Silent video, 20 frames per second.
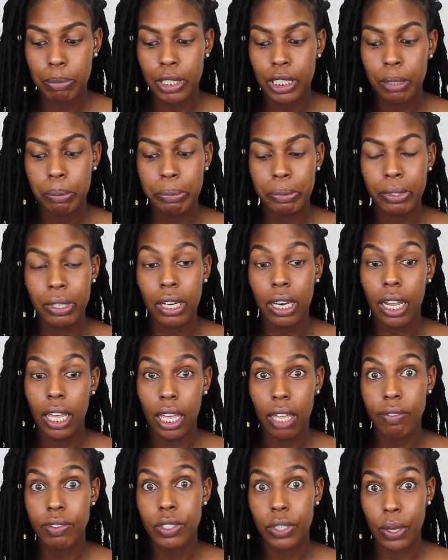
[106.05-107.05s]
people
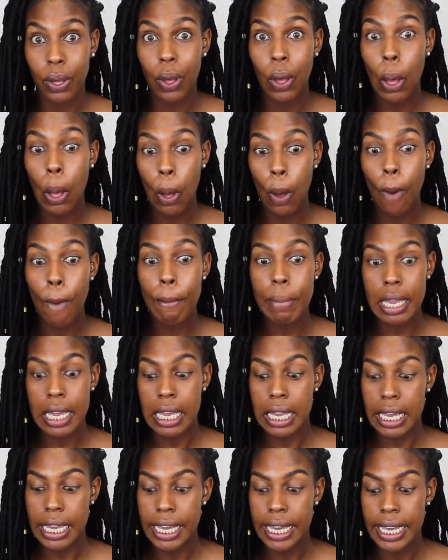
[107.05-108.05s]
love to call
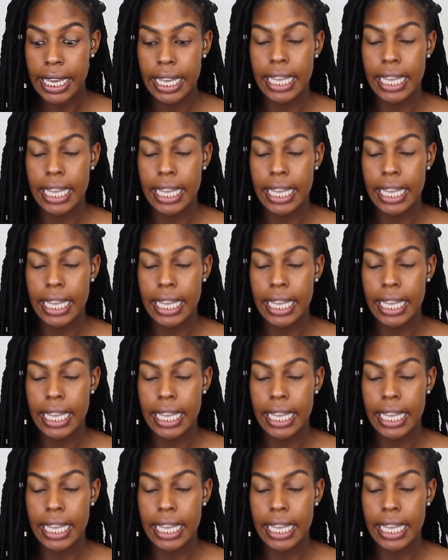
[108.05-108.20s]
me